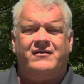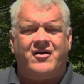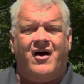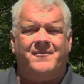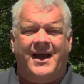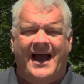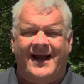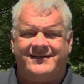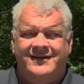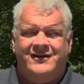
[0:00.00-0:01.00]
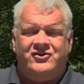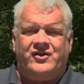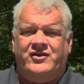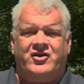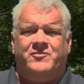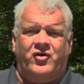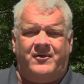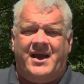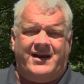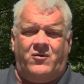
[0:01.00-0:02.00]
compact, so that you can put
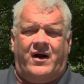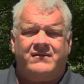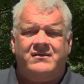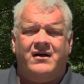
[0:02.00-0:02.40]
them anywhere.